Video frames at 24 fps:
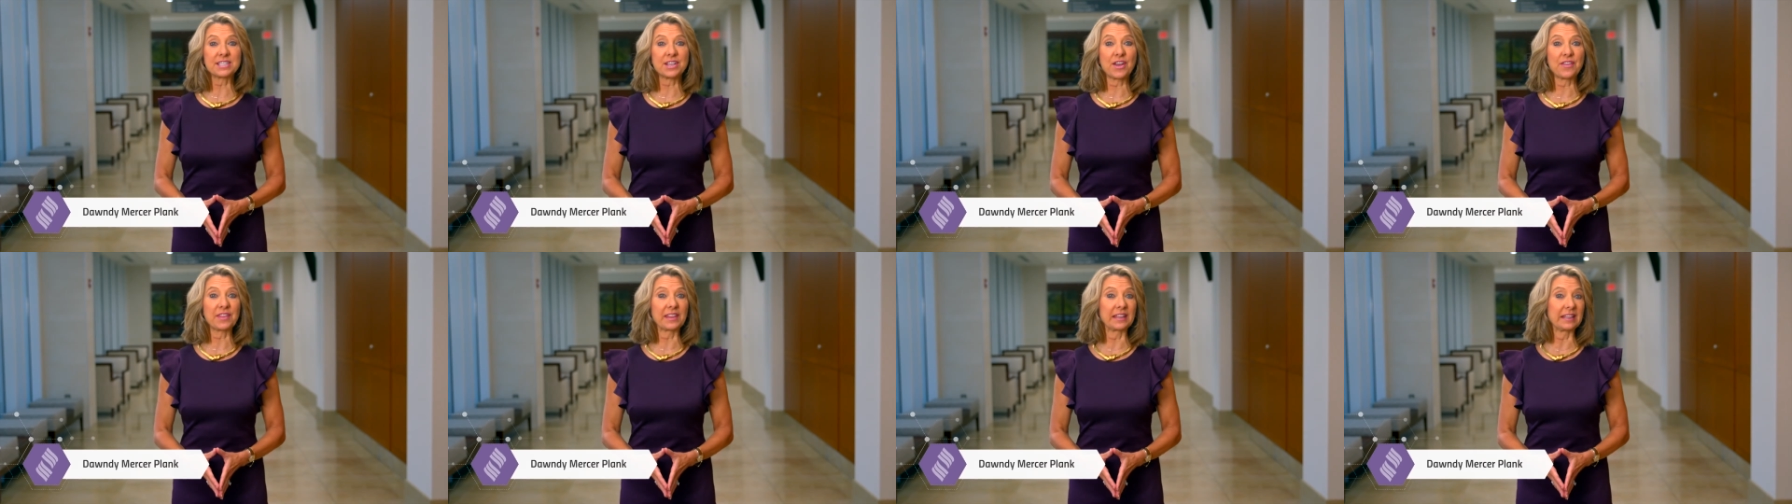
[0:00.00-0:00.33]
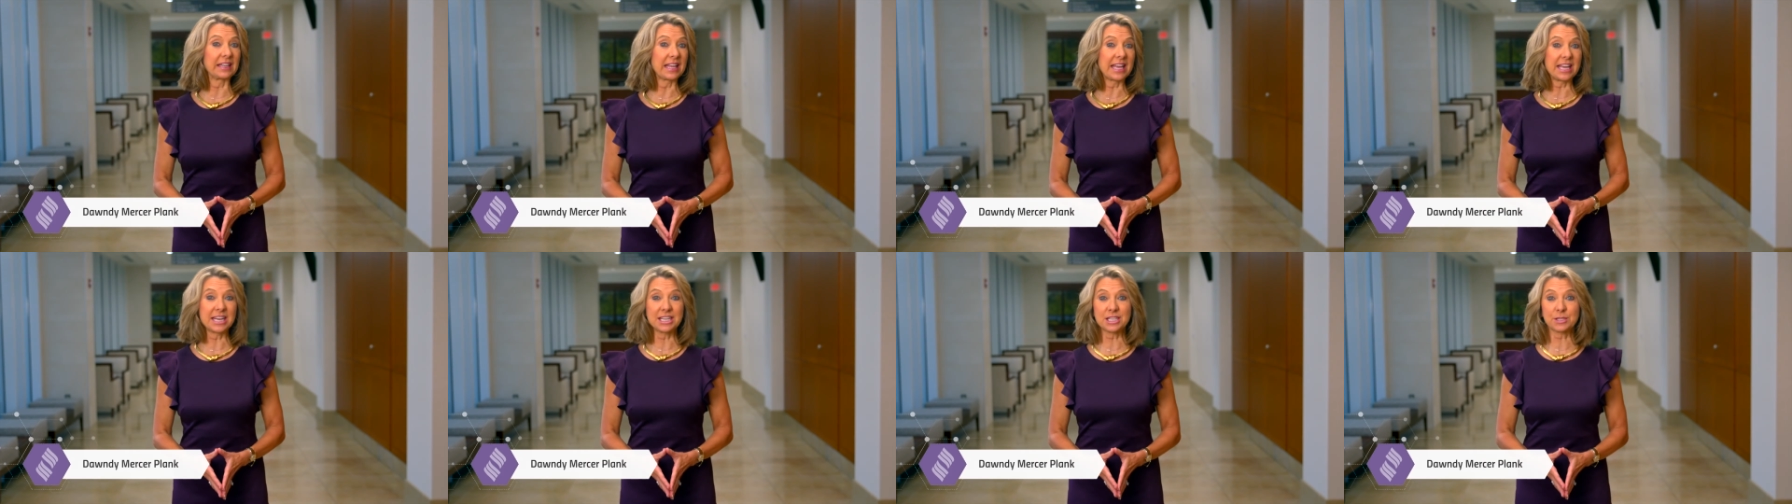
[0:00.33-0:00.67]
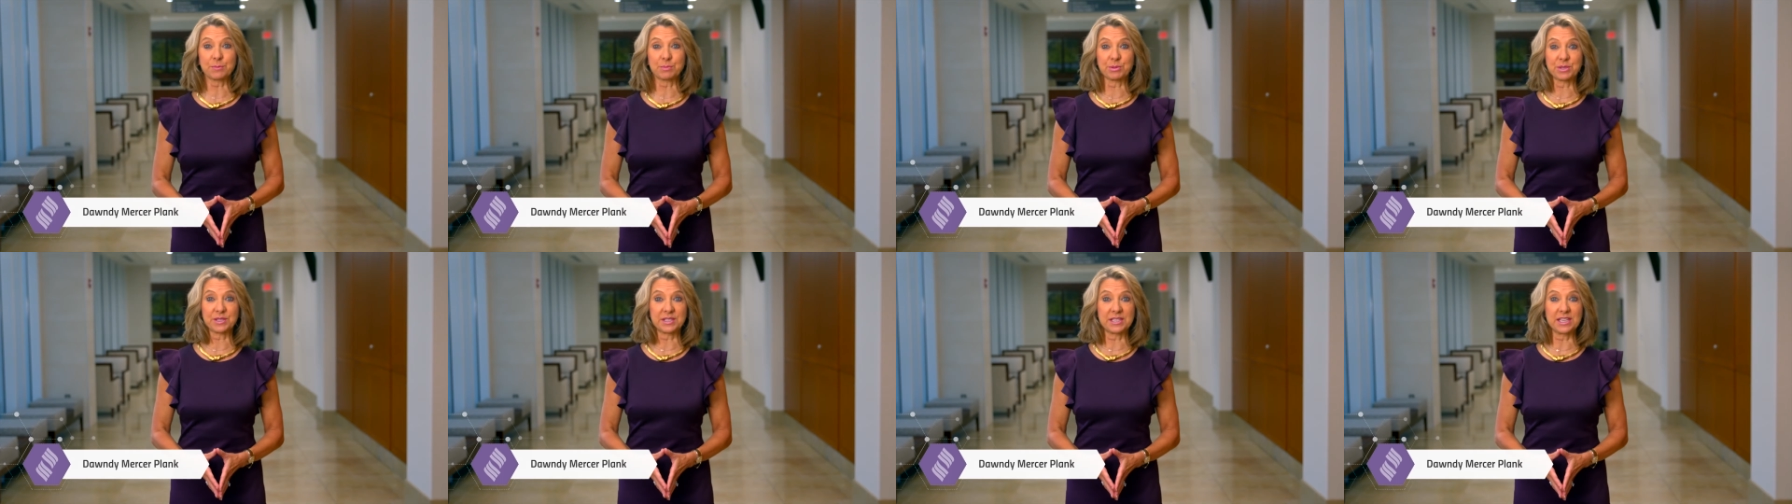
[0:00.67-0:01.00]
on the latest
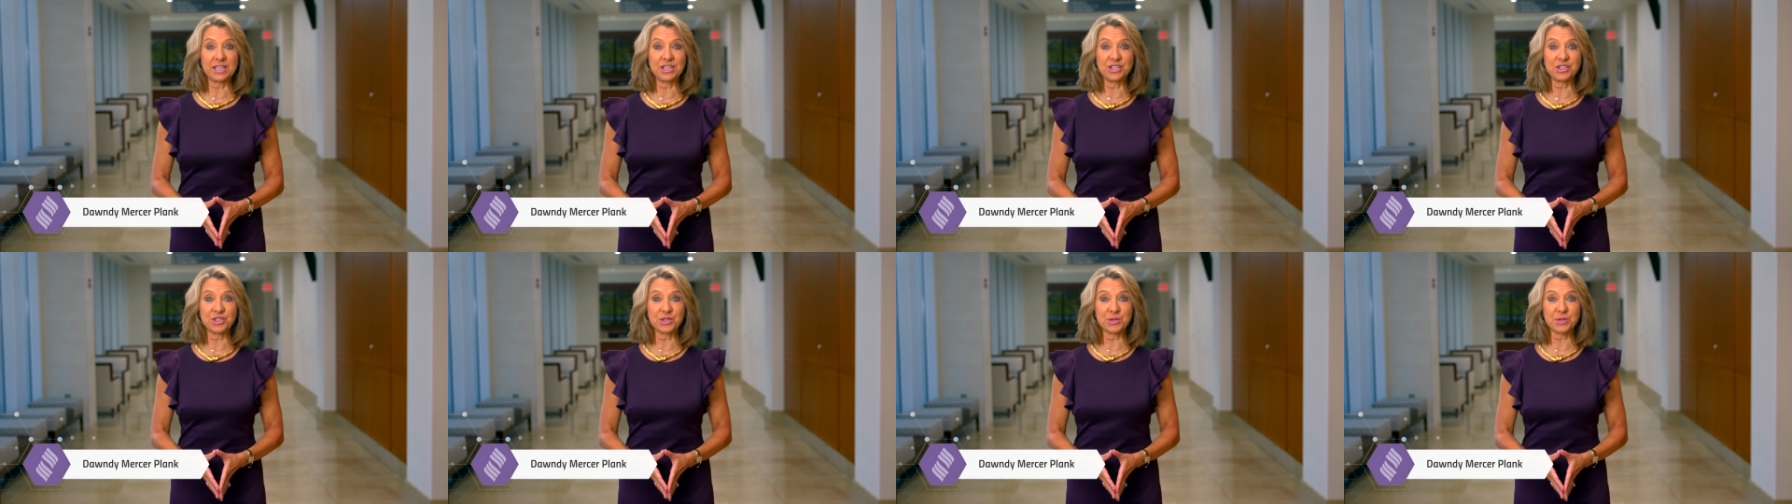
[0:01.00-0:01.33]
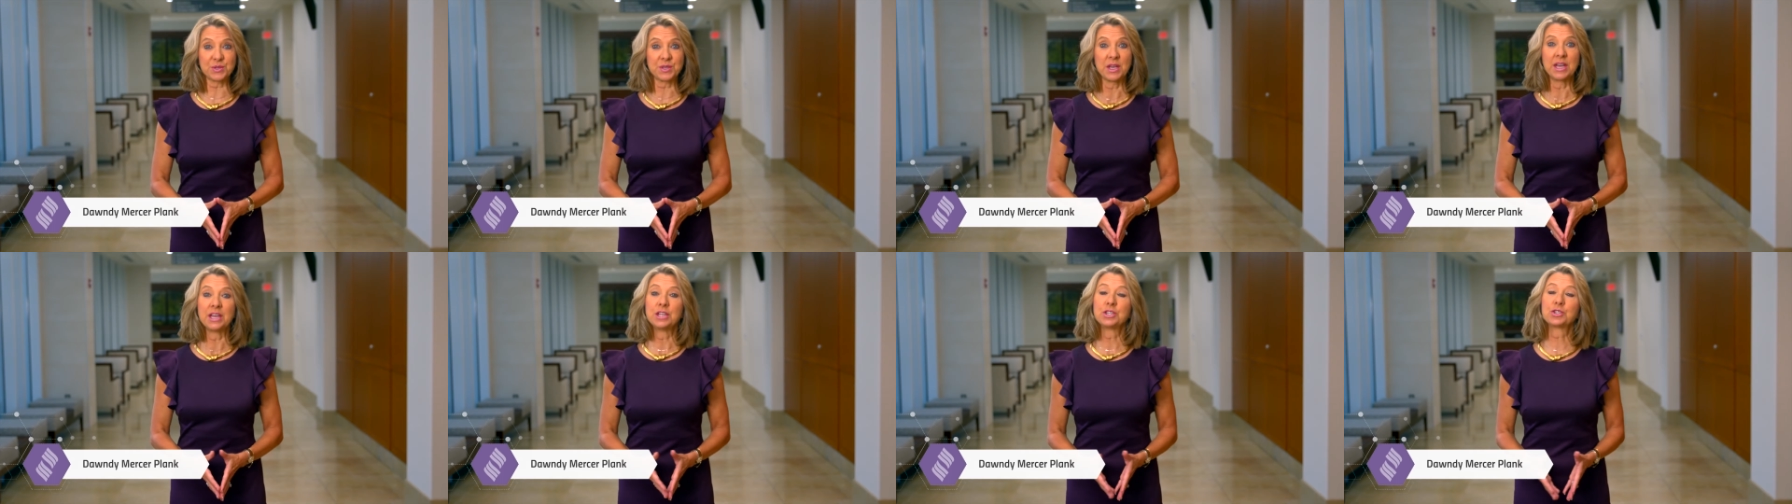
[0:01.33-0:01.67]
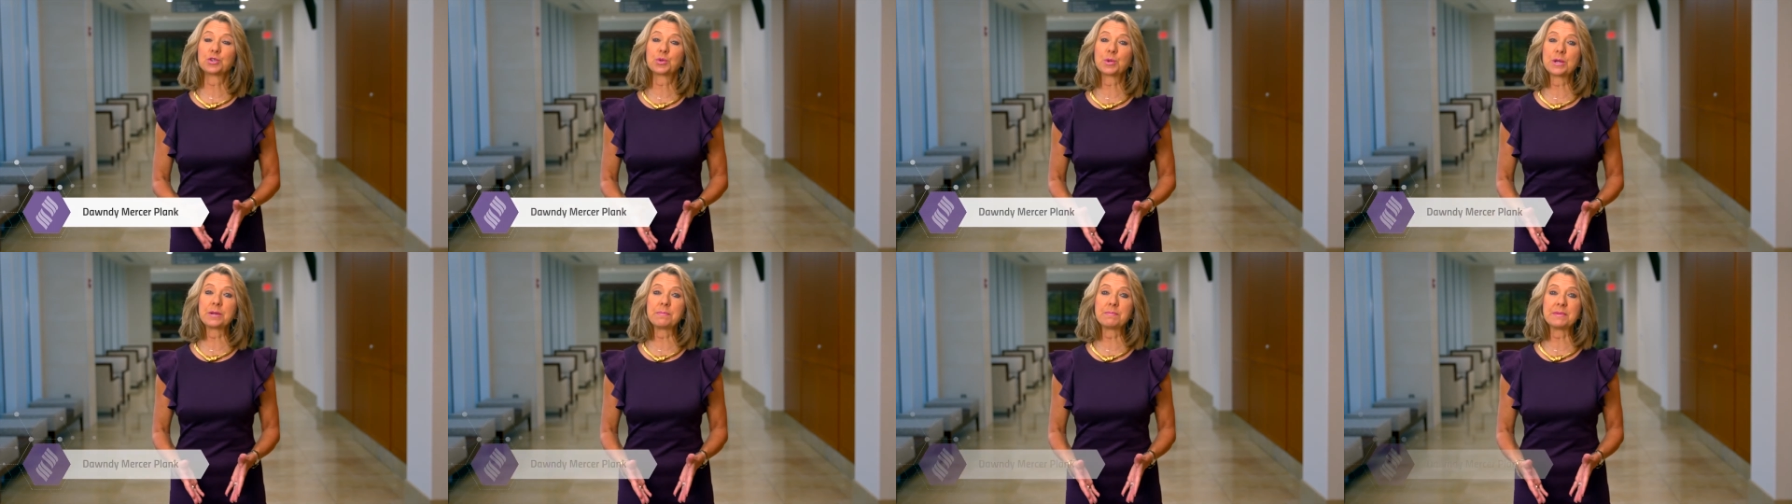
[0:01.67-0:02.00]
procedures,
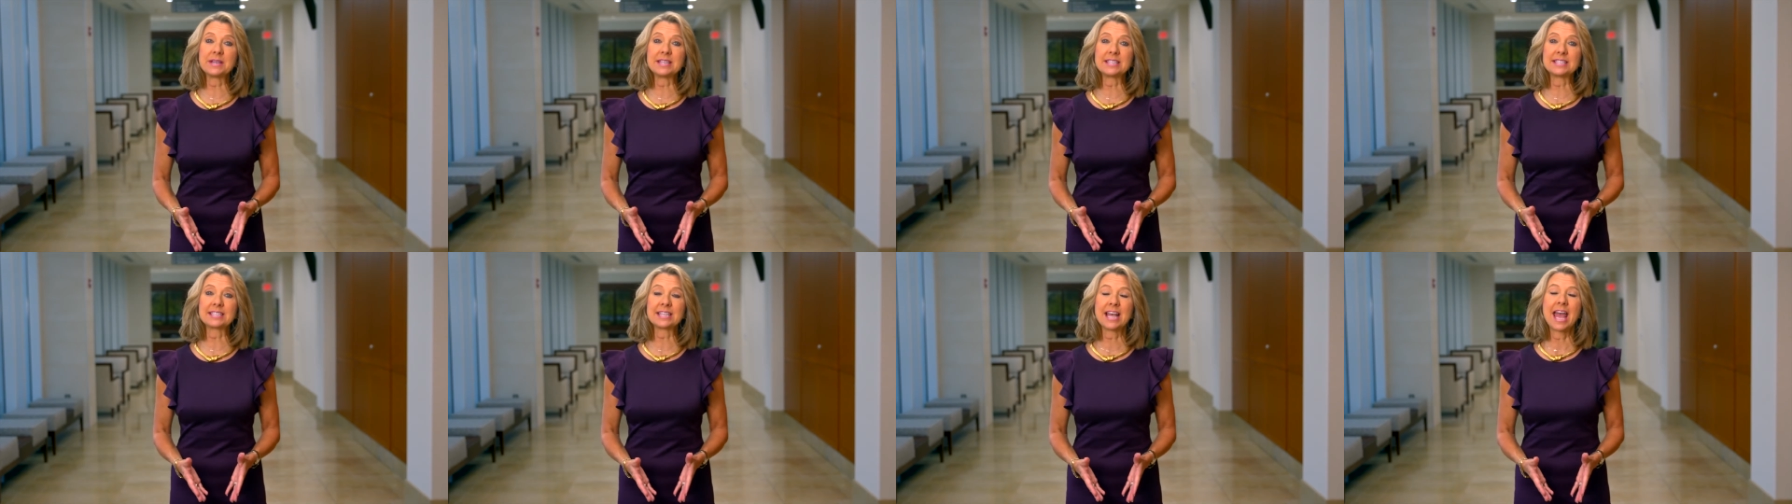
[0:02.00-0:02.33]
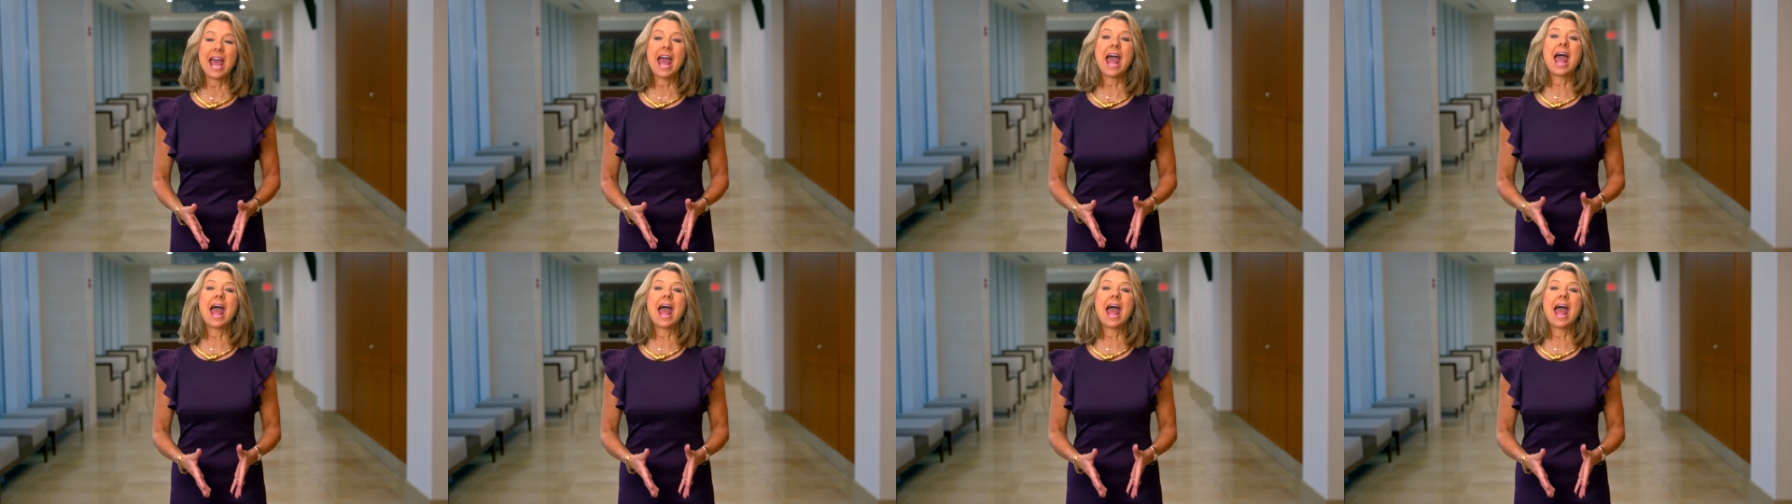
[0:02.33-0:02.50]
treatments,